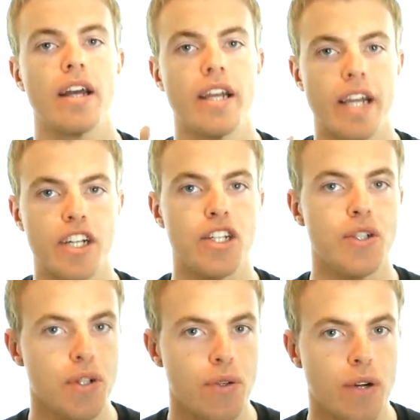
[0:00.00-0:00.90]
Yet you
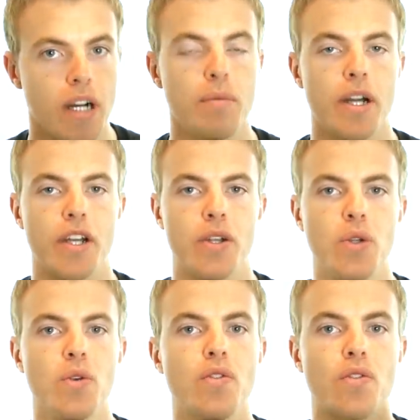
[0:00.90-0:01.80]
do, but you
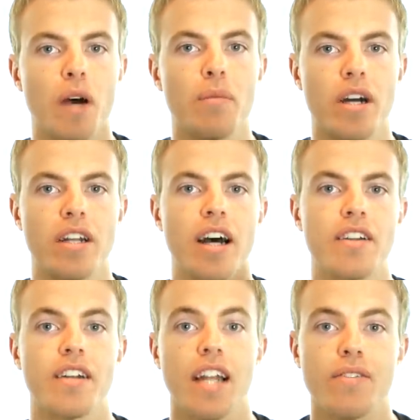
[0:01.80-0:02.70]
do from
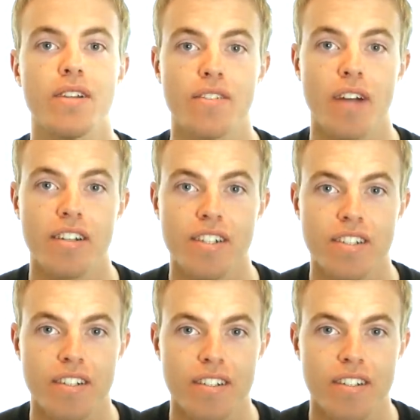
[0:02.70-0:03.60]
another level of
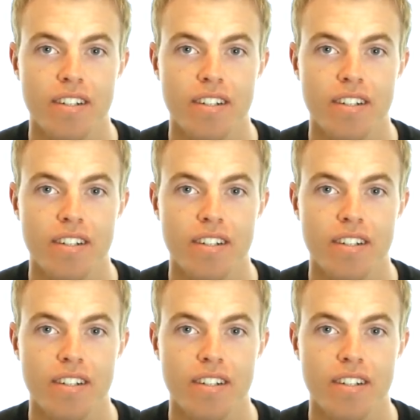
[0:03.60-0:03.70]
consciousness